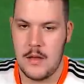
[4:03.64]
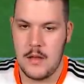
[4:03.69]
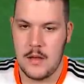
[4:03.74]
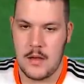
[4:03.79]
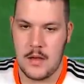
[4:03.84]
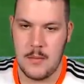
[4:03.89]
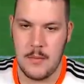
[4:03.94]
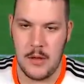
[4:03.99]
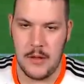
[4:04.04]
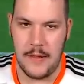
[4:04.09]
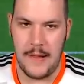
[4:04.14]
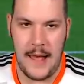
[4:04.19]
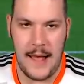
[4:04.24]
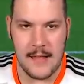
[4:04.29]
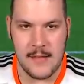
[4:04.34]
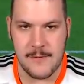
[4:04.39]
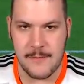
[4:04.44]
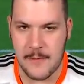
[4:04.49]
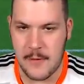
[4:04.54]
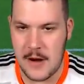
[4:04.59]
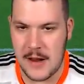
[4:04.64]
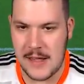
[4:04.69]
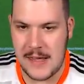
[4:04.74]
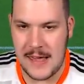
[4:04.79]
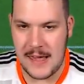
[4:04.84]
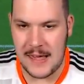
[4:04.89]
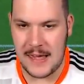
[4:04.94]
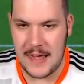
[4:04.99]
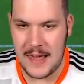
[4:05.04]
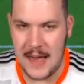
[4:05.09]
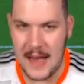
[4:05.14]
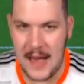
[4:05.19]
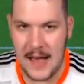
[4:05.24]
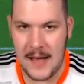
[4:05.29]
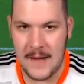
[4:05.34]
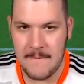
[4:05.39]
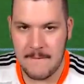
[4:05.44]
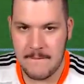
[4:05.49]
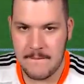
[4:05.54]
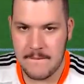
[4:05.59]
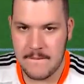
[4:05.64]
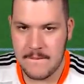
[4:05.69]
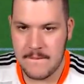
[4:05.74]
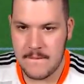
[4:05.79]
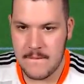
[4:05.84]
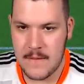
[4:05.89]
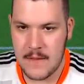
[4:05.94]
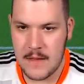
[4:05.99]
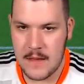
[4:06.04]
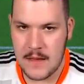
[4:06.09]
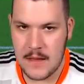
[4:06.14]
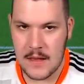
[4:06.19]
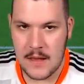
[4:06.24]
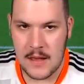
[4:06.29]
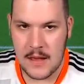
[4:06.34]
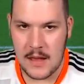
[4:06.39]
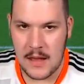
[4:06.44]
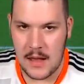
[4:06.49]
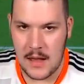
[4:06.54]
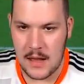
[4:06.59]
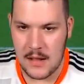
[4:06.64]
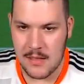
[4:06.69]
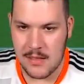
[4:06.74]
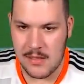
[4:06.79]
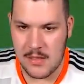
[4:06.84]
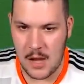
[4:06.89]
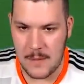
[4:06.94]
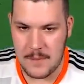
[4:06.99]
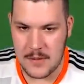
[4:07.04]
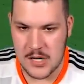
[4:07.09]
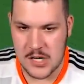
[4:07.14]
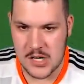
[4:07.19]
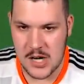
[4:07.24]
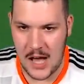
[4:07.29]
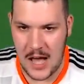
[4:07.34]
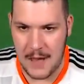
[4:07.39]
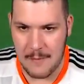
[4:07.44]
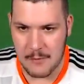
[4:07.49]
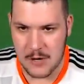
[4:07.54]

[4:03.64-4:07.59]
Come on, lads. Free kick here. In stoppage time.